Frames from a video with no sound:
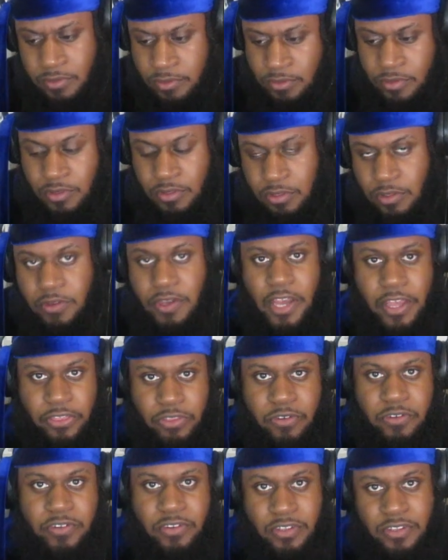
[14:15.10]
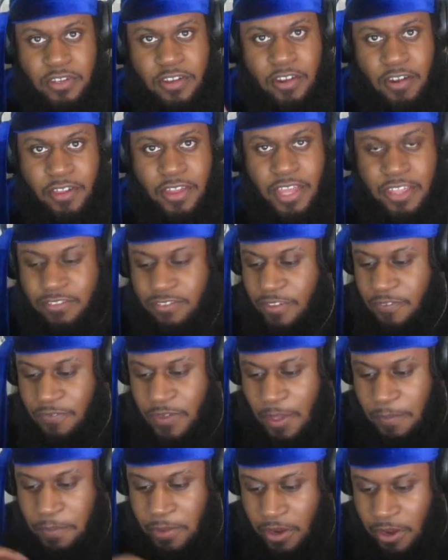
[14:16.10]
you know, after all that stuff
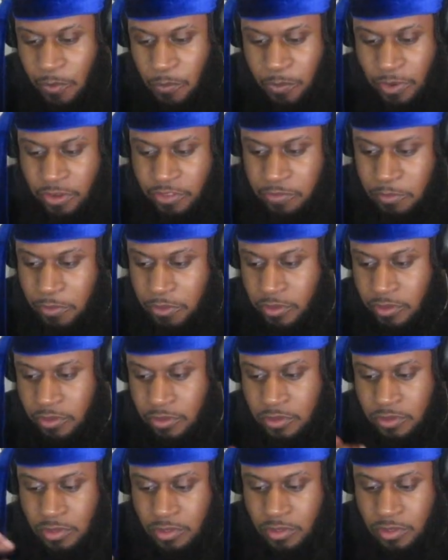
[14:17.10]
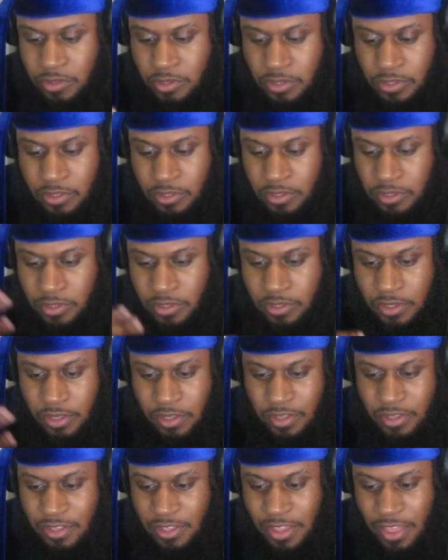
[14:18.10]
happened, I want to spoil.
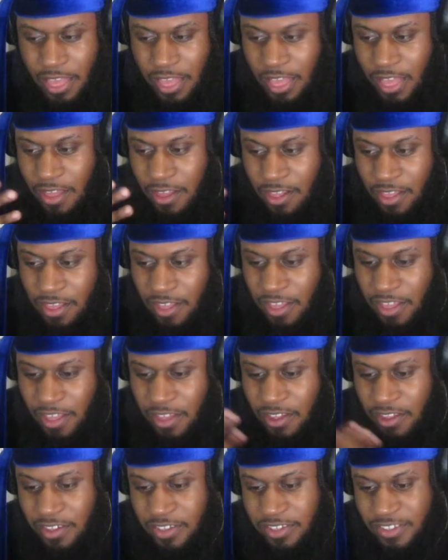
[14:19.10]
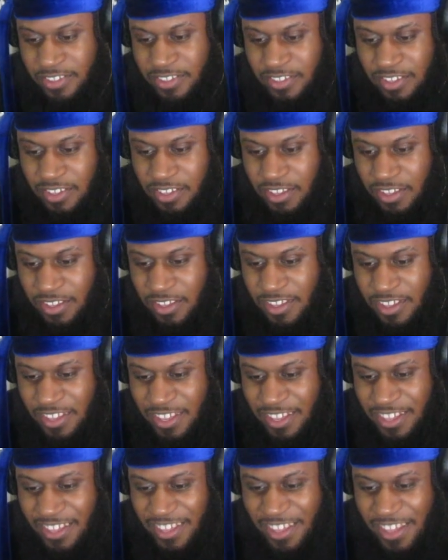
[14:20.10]
Uh,
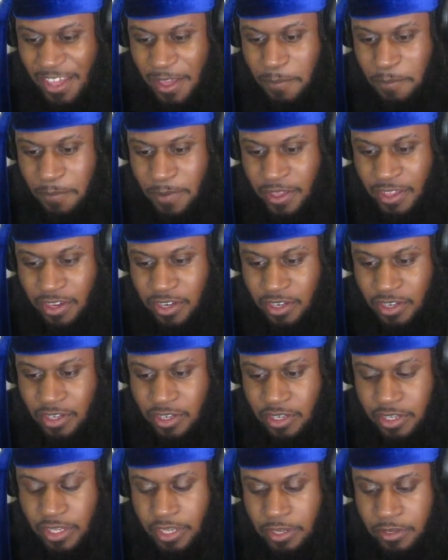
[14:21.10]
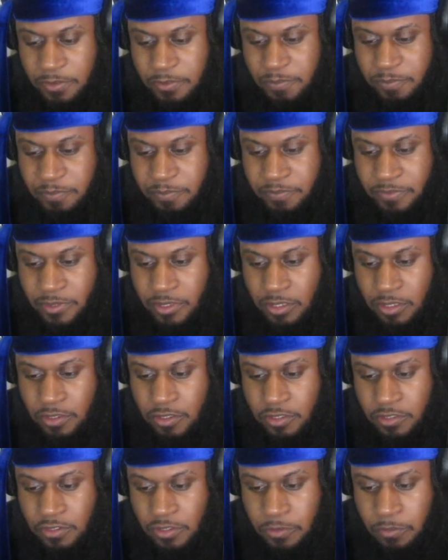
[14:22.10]
but yeah, he
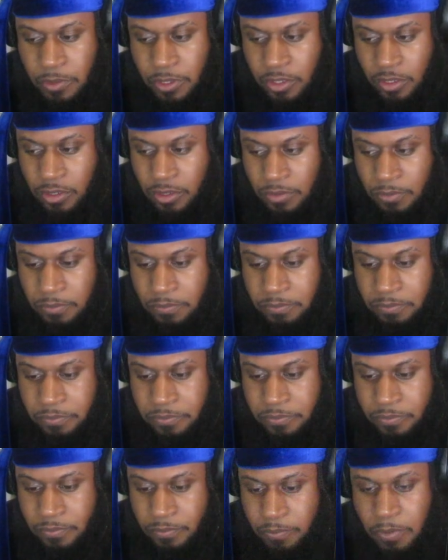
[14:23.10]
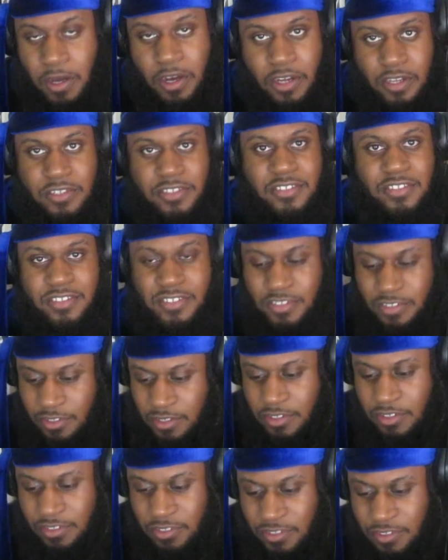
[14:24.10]
looks good with um paws. He
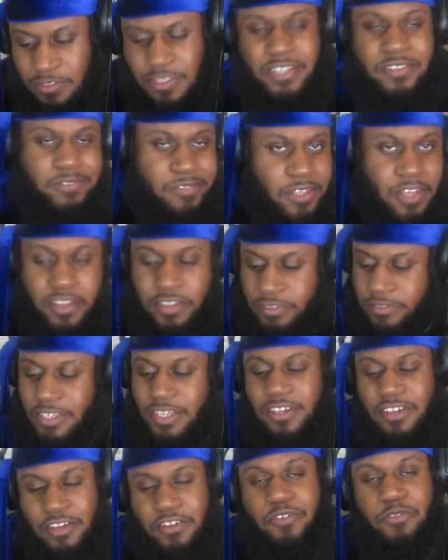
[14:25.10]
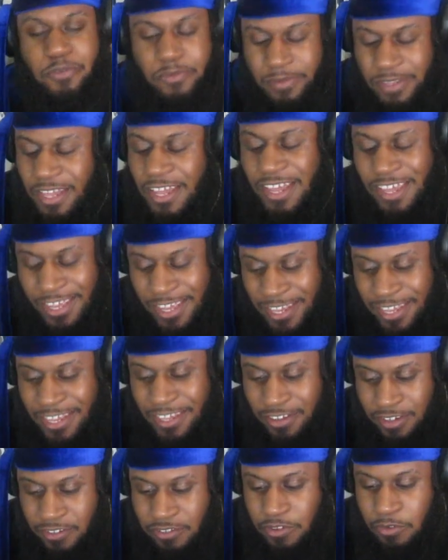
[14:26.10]
look like, you know, he
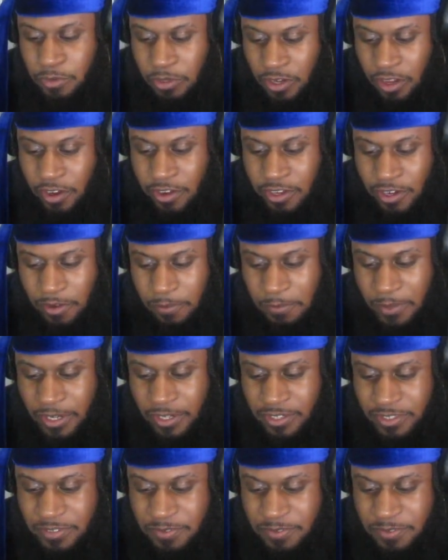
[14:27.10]
looks good with long hair, man.